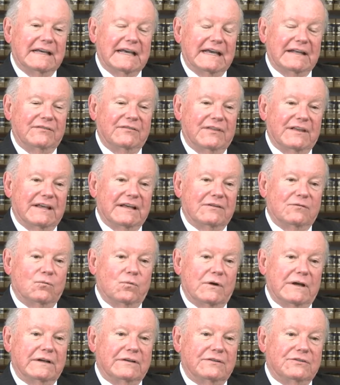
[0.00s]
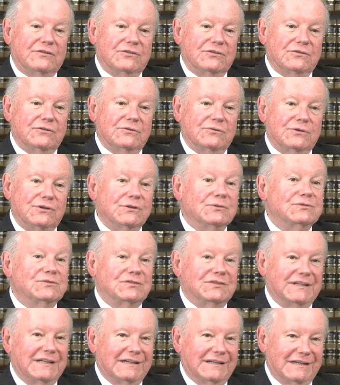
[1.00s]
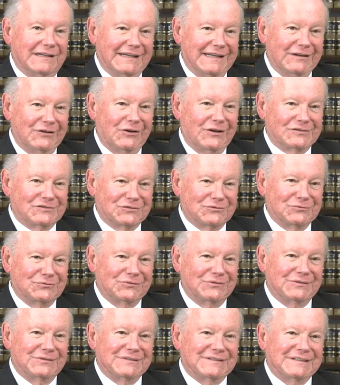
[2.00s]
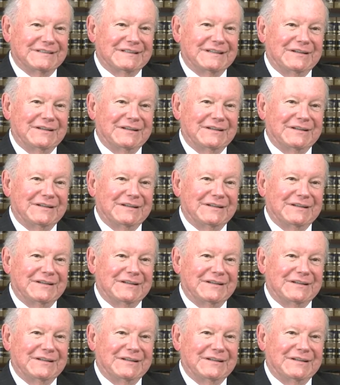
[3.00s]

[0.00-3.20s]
and then went to UCLA Law School,